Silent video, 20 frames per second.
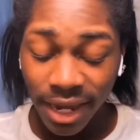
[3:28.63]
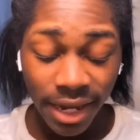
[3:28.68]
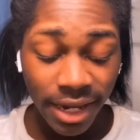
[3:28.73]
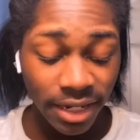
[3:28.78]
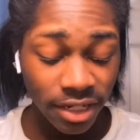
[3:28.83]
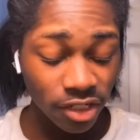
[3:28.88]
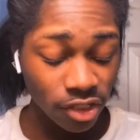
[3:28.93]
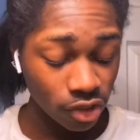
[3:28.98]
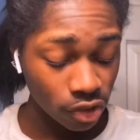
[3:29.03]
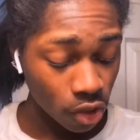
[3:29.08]

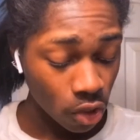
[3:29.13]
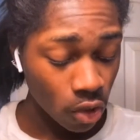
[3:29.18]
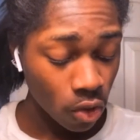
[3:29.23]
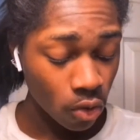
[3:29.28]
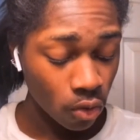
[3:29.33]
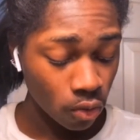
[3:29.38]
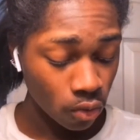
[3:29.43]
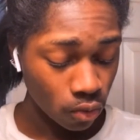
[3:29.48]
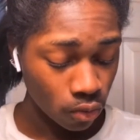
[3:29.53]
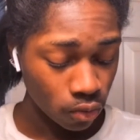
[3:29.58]

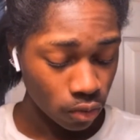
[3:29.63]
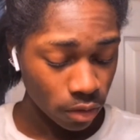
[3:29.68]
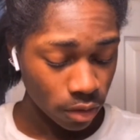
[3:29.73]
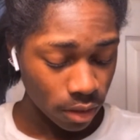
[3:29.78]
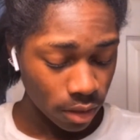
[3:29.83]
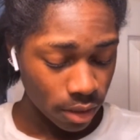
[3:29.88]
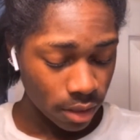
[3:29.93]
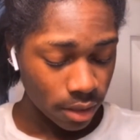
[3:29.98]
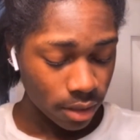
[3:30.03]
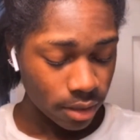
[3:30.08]
so
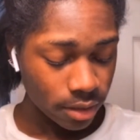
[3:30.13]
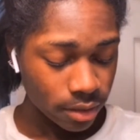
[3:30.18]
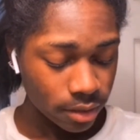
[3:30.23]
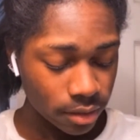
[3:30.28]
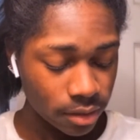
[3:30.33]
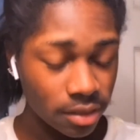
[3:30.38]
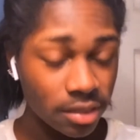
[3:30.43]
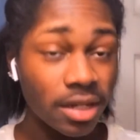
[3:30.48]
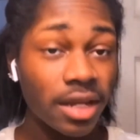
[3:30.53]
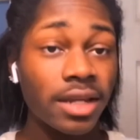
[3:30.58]

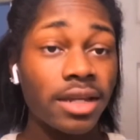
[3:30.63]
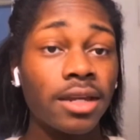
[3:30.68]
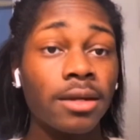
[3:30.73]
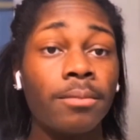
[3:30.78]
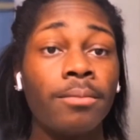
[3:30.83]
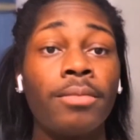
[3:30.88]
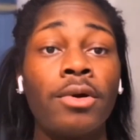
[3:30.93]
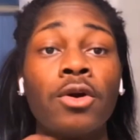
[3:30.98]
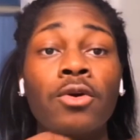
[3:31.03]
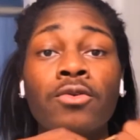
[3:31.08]
second
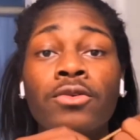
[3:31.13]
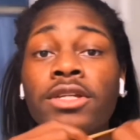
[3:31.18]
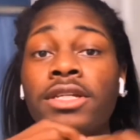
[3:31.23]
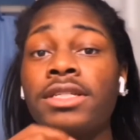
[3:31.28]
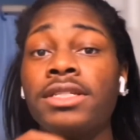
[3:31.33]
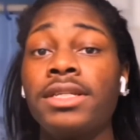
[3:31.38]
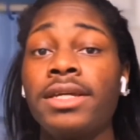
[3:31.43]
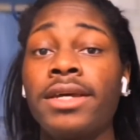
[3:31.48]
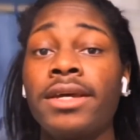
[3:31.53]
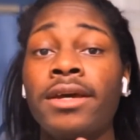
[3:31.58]

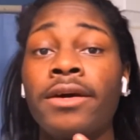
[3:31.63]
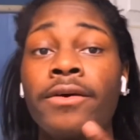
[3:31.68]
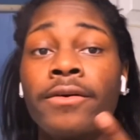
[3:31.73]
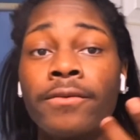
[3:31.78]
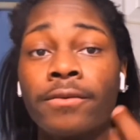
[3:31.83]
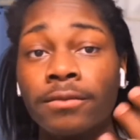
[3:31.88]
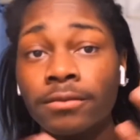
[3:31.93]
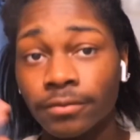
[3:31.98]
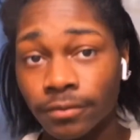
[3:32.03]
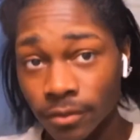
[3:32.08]
ponytail.
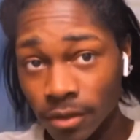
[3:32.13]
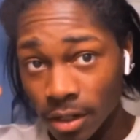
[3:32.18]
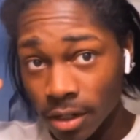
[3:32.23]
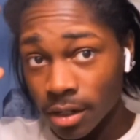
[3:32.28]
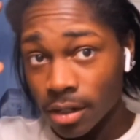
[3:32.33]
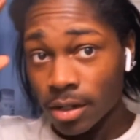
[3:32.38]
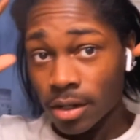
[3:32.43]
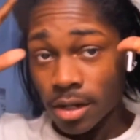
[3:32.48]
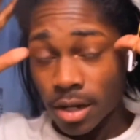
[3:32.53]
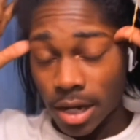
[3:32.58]

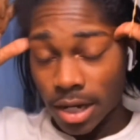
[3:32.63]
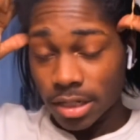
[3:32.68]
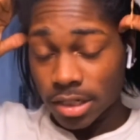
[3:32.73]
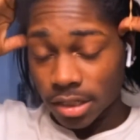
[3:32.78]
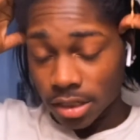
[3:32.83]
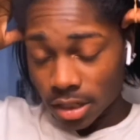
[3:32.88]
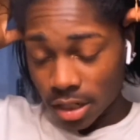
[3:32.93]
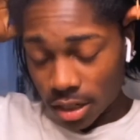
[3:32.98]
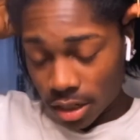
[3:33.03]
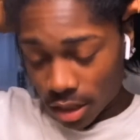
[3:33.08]
I just
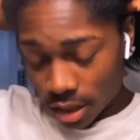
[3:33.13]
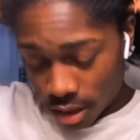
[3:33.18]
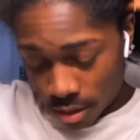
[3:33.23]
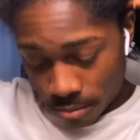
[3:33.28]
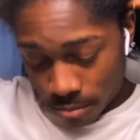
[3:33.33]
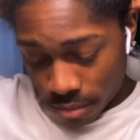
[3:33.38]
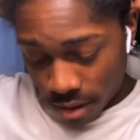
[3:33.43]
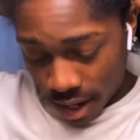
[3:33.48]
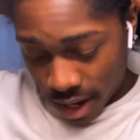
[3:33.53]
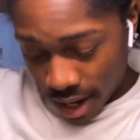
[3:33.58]
get the
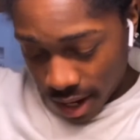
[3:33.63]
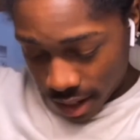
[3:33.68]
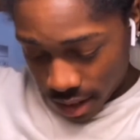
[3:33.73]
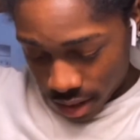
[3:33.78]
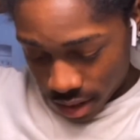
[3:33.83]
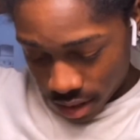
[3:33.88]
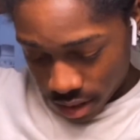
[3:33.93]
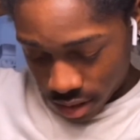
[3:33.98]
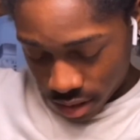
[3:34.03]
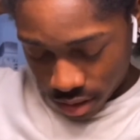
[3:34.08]
back,
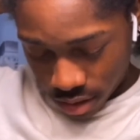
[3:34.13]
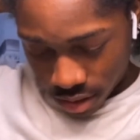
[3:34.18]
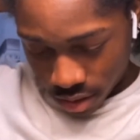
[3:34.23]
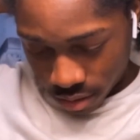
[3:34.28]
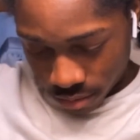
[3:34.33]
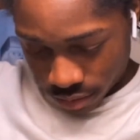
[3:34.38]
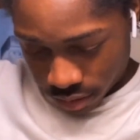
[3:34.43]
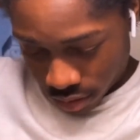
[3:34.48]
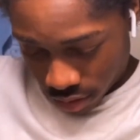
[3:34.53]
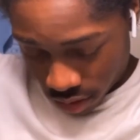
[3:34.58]
you know what
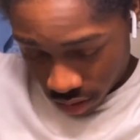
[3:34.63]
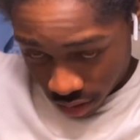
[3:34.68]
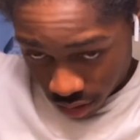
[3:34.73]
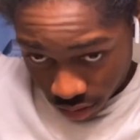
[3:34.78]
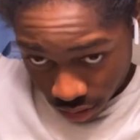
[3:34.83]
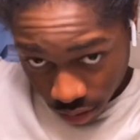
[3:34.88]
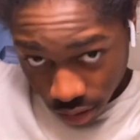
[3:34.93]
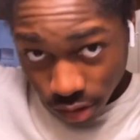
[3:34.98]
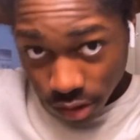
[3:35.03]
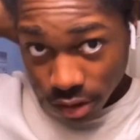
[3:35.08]
I'm saying,
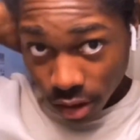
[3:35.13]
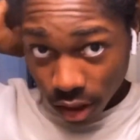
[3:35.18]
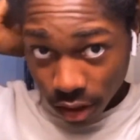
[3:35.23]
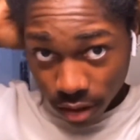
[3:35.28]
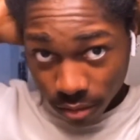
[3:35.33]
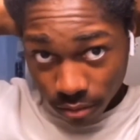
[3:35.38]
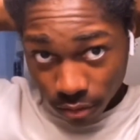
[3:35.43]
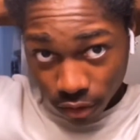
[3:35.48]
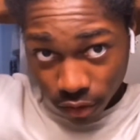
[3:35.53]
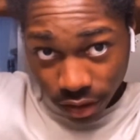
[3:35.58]
since it's already
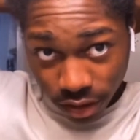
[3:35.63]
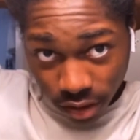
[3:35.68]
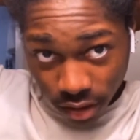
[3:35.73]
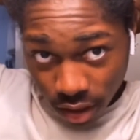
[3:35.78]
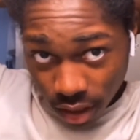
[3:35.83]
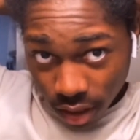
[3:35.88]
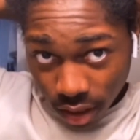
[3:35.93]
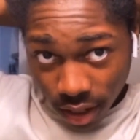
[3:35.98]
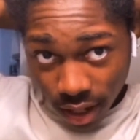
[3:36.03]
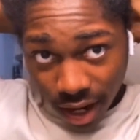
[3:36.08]
moist.
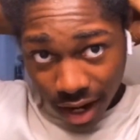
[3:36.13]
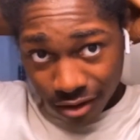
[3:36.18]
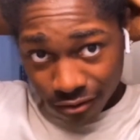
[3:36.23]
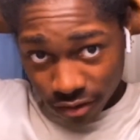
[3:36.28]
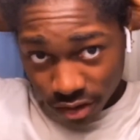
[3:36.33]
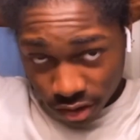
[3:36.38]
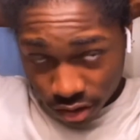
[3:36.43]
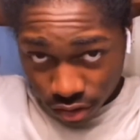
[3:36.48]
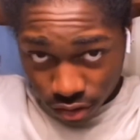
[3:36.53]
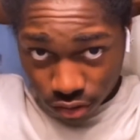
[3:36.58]
I don't really
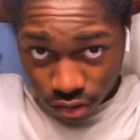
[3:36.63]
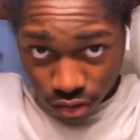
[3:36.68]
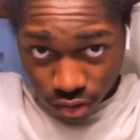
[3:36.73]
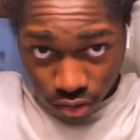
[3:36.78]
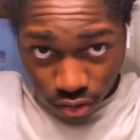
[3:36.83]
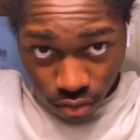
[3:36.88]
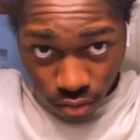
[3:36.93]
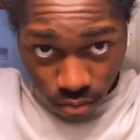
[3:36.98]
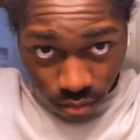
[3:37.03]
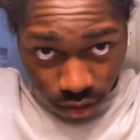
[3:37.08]
do too
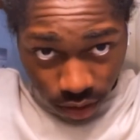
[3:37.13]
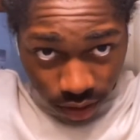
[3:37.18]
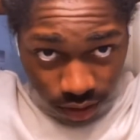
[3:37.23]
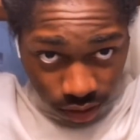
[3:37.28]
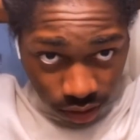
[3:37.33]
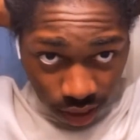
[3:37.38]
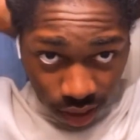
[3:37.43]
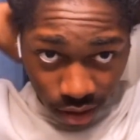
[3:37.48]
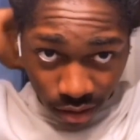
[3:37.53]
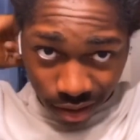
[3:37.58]
much. I
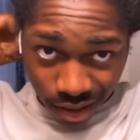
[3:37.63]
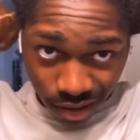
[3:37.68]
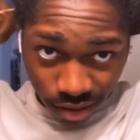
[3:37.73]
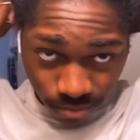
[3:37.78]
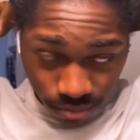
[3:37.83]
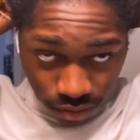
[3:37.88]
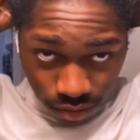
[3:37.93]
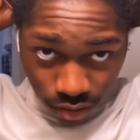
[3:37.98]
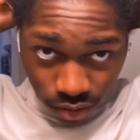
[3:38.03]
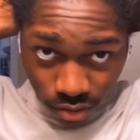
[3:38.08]
don't like to
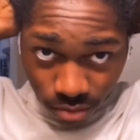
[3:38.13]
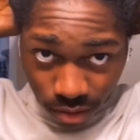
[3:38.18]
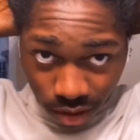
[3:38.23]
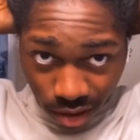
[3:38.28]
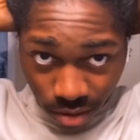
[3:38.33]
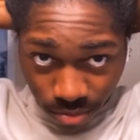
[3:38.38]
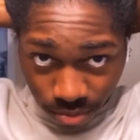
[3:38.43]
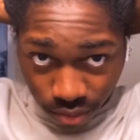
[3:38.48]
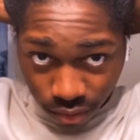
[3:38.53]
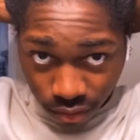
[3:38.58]
put too many
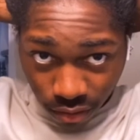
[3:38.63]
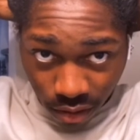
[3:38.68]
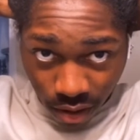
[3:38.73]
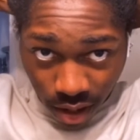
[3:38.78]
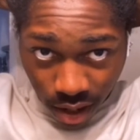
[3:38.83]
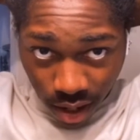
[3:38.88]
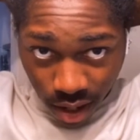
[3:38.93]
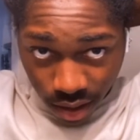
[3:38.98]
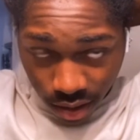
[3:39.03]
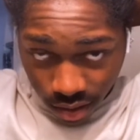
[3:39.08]

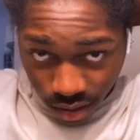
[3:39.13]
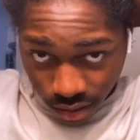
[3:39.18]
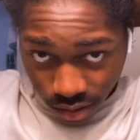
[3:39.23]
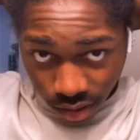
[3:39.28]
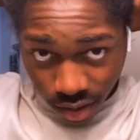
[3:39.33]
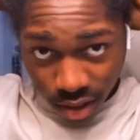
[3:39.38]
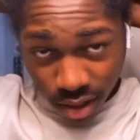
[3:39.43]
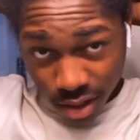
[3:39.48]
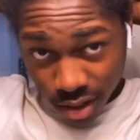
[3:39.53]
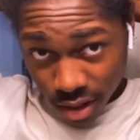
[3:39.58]
products
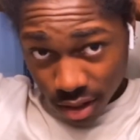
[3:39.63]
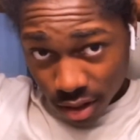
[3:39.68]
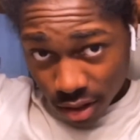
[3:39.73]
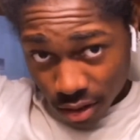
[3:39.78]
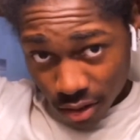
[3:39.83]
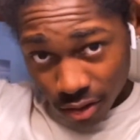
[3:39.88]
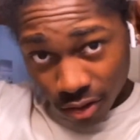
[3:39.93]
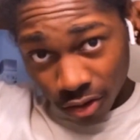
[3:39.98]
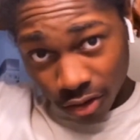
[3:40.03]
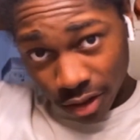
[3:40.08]

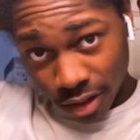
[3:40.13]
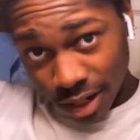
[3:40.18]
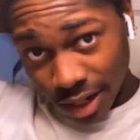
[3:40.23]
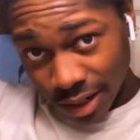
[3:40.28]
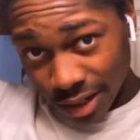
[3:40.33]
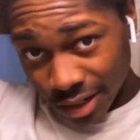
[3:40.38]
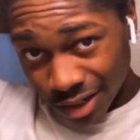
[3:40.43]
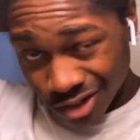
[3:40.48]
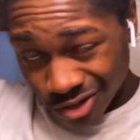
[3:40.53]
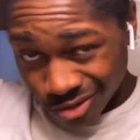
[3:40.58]
on it. I
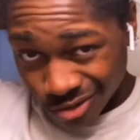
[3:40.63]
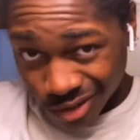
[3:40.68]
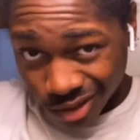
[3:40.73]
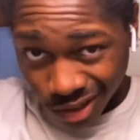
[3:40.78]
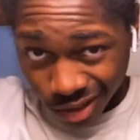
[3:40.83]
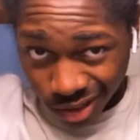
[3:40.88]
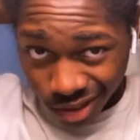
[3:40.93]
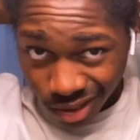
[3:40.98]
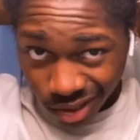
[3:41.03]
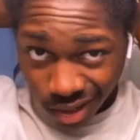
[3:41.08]
guess you could
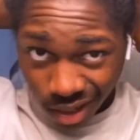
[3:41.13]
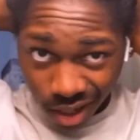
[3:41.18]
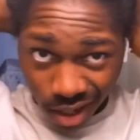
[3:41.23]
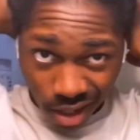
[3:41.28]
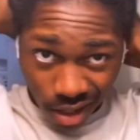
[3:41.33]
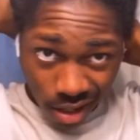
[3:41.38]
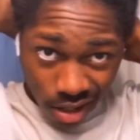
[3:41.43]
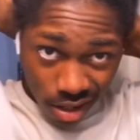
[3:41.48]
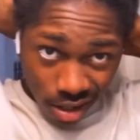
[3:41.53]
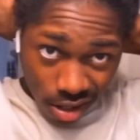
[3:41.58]
say
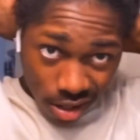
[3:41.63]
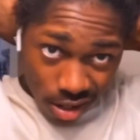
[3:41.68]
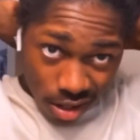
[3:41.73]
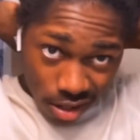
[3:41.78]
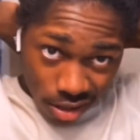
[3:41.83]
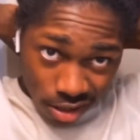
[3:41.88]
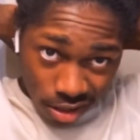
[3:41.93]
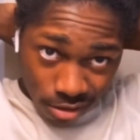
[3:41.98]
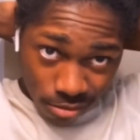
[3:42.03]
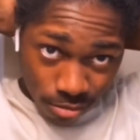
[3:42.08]

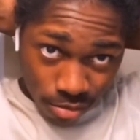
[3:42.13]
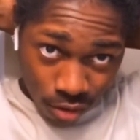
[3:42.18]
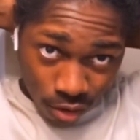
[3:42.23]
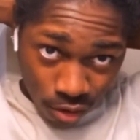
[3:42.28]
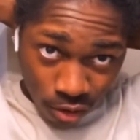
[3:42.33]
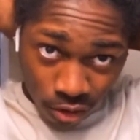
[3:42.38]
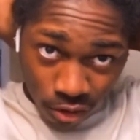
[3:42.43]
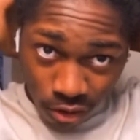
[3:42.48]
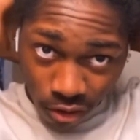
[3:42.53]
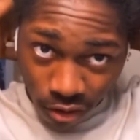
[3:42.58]
your
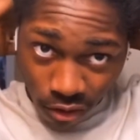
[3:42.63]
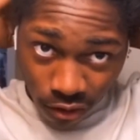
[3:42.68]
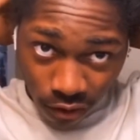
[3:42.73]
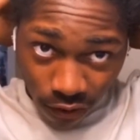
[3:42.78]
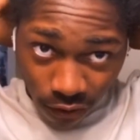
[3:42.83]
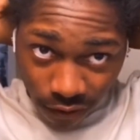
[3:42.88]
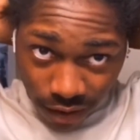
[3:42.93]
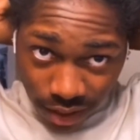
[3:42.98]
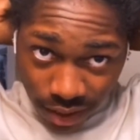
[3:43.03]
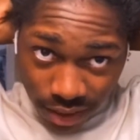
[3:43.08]
boy
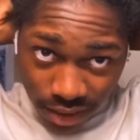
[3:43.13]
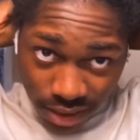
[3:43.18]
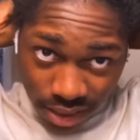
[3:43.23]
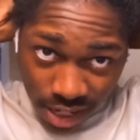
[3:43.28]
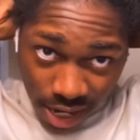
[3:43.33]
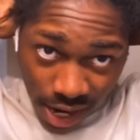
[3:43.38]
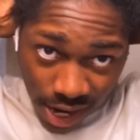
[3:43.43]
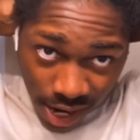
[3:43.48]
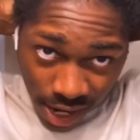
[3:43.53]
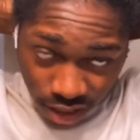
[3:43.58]
is
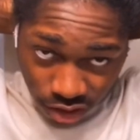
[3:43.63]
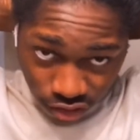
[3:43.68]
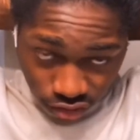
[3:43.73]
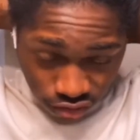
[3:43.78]
natural.